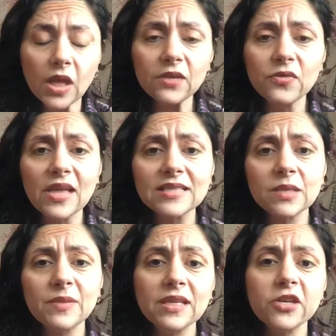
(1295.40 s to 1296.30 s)
if that's
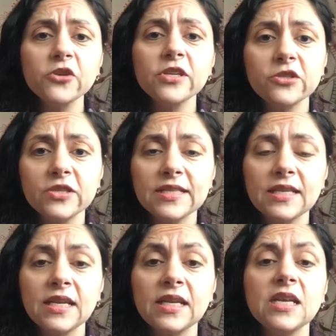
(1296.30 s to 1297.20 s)
something that you're
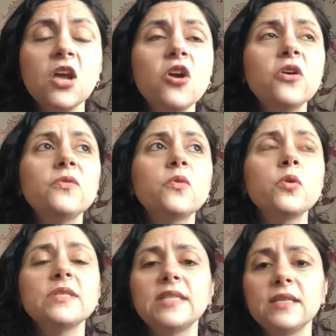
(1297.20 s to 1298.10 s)
interested in, of
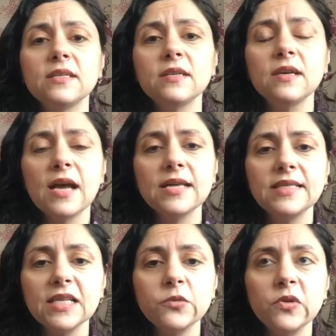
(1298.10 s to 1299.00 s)
course, get in
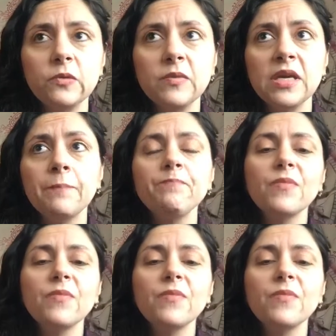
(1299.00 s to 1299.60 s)
contact with me.